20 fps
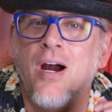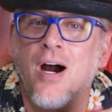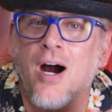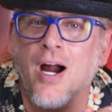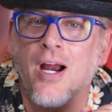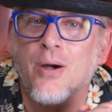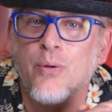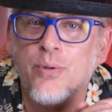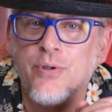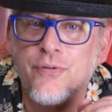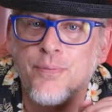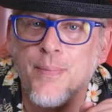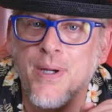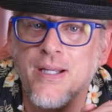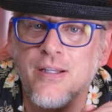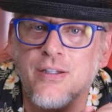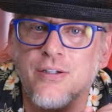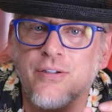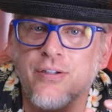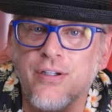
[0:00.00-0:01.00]
I always
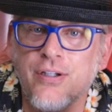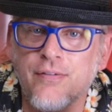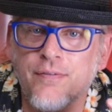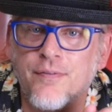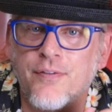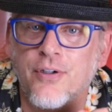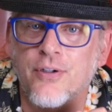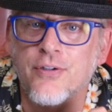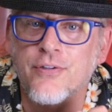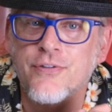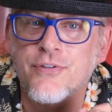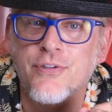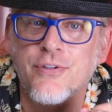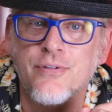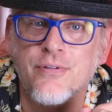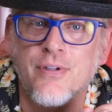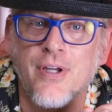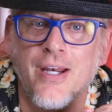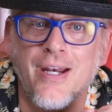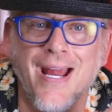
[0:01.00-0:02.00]
make the tea first
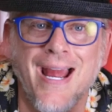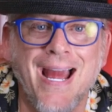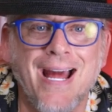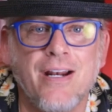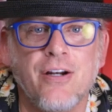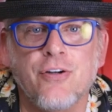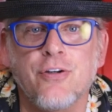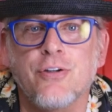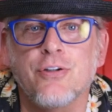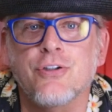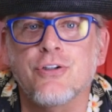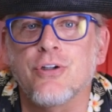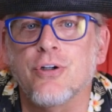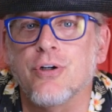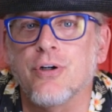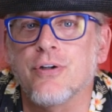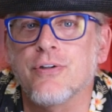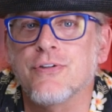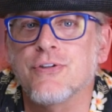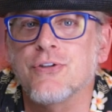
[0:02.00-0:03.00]
and add it to the
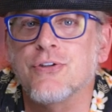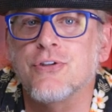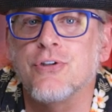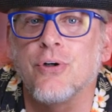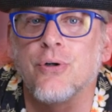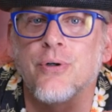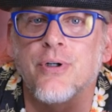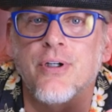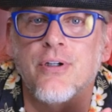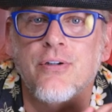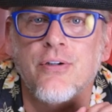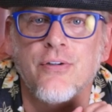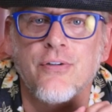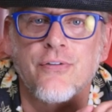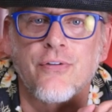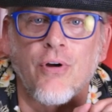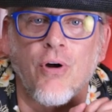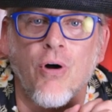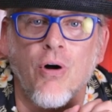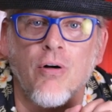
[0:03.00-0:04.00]
sugar, stirring to
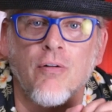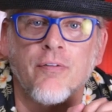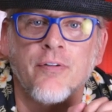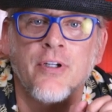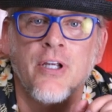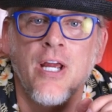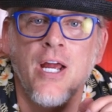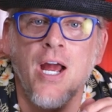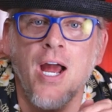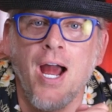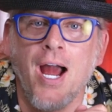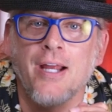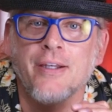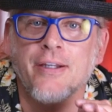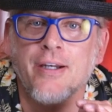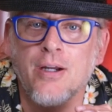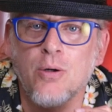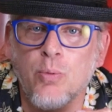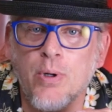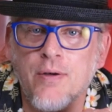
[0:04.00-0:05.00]
dissolve, and
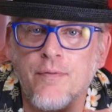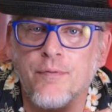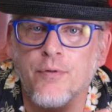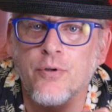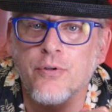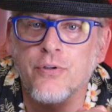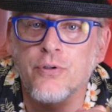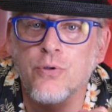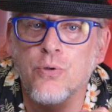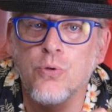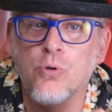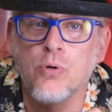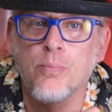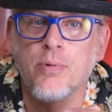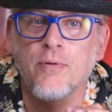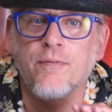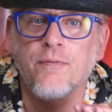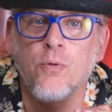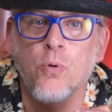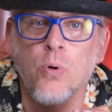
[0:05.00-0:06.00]
then I wait for it to cool
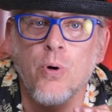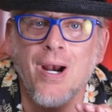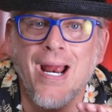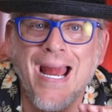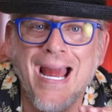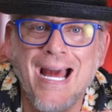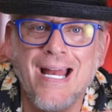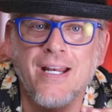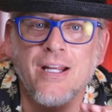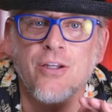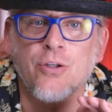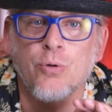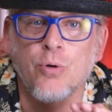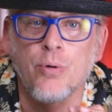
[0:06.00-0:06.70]
before adding the